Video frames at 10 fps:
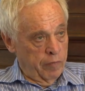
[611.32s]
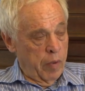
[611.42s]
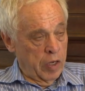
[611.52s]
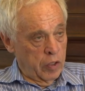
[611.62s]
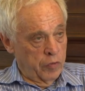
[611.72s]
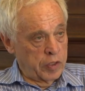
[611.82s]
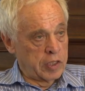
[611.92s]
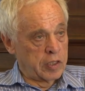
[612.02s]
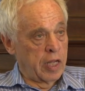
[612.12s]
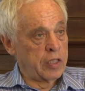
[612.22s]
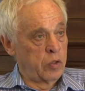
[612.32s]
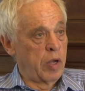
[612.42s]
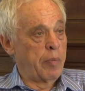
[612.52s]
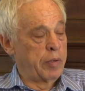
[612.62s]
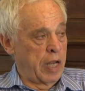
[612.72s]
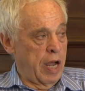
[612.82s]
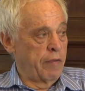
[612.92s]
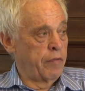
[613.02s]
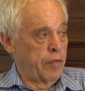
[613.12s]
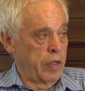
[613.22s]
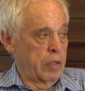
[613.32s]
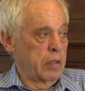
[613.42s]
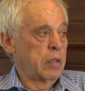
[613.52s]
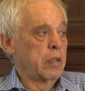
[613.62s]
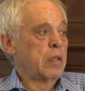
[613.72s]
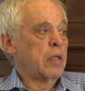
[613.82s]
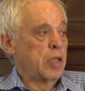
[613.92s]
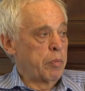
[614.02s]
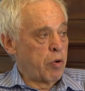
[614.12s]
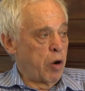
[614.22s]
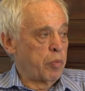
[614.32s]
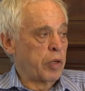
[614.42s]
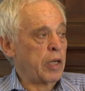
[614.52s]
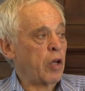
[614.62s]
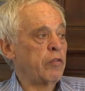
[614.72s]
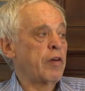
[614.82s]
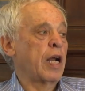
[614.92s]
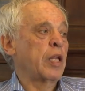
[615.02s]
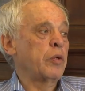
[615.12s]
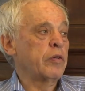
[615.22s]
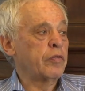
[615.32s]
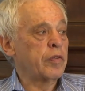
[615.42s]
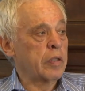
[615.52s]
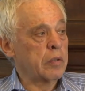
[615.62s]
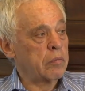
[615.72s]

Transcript: of yeah. particle physics today do happen to have the, the appropriately low value of... Uh,